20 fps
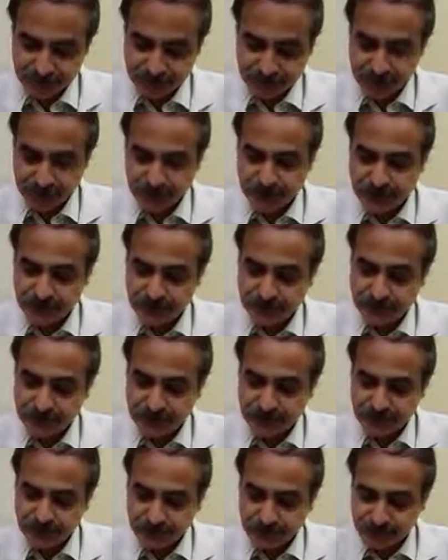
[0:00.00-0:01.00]
Doctor,
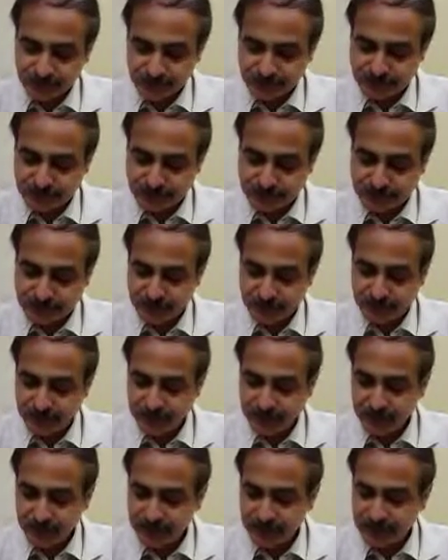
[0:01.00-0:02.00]
if you notice
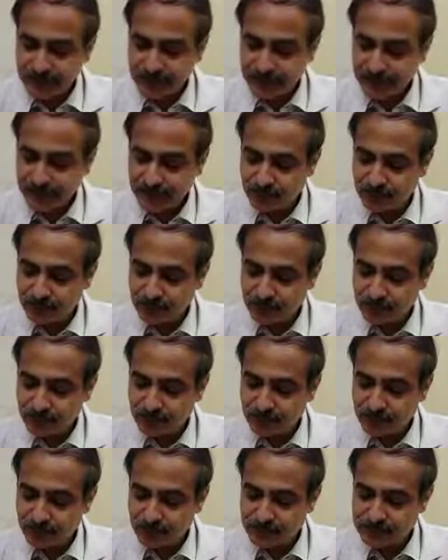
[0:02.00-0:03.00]
undulating movement
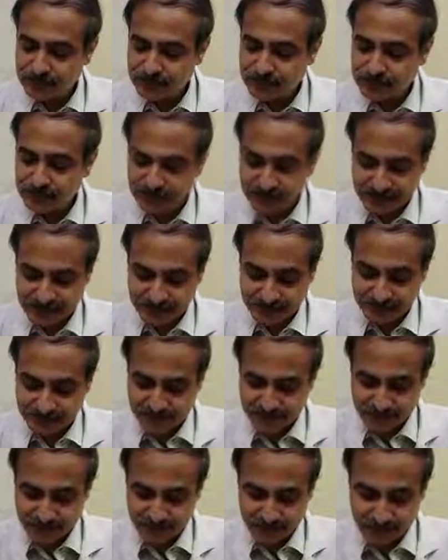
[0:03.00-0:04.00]
of prostatic
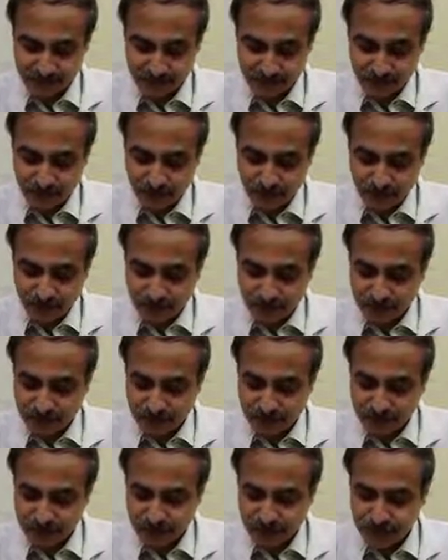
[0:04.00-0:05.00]
capsule, what
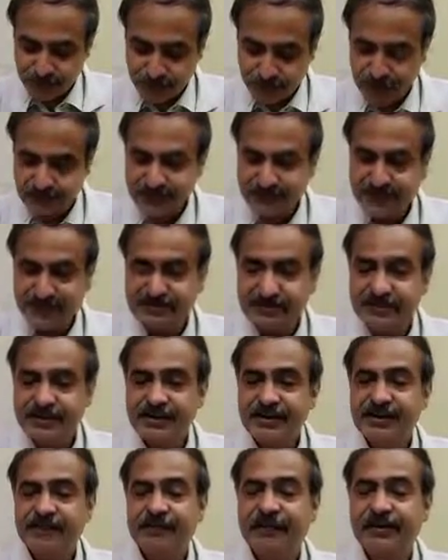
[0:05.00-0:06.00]
you should do
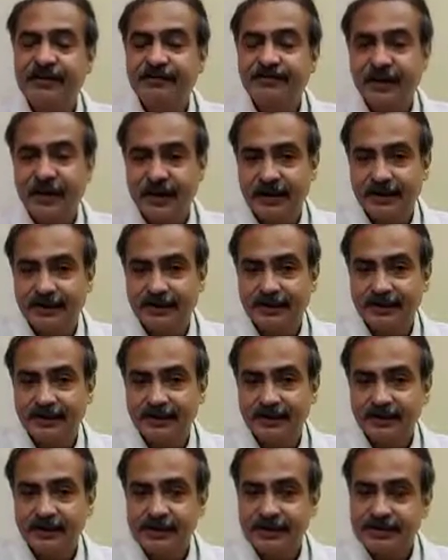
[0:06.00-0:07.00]
immediately and why?
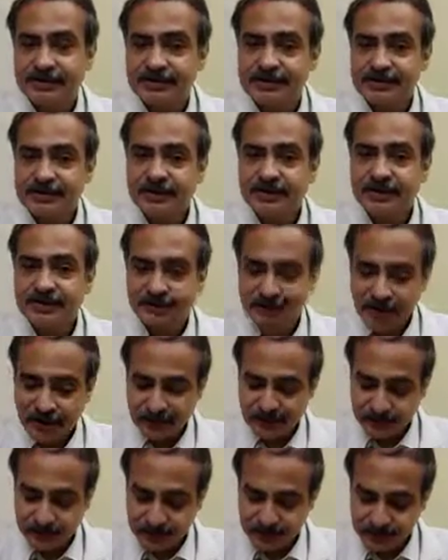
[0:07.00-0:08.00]
Sir, if I
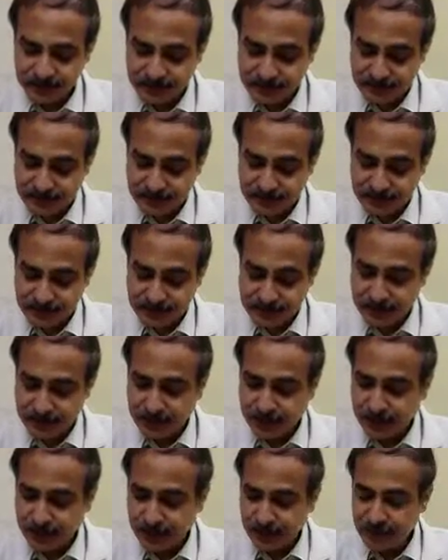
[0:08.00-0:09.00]
notice
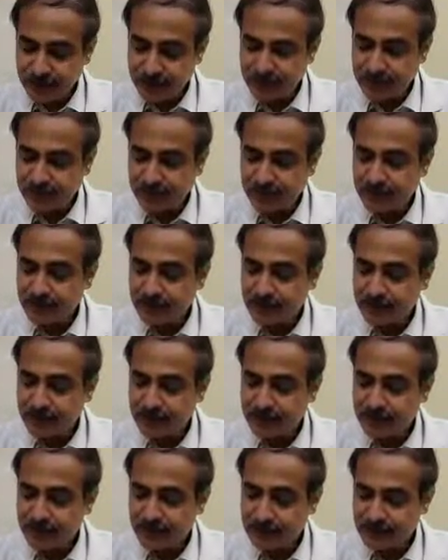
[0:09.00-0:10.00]
undulating
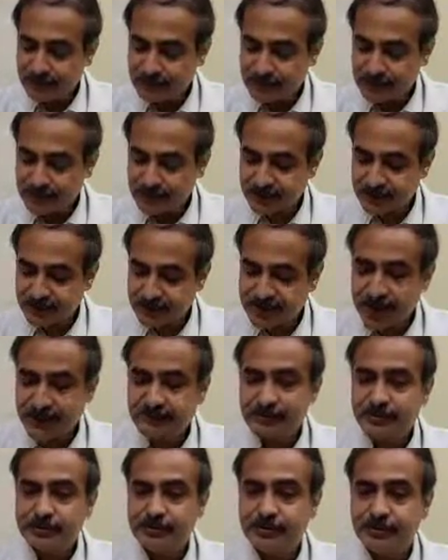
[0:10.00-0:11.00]
movement of prostatic
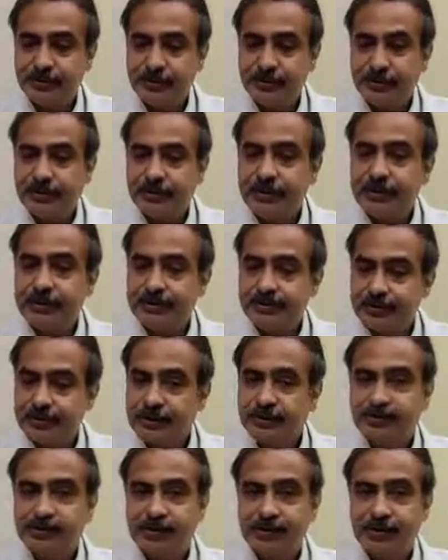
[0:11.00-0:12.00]
capsule
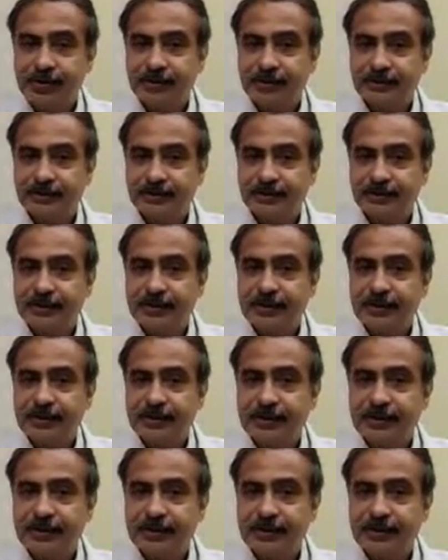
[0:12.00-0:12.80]
during TURP,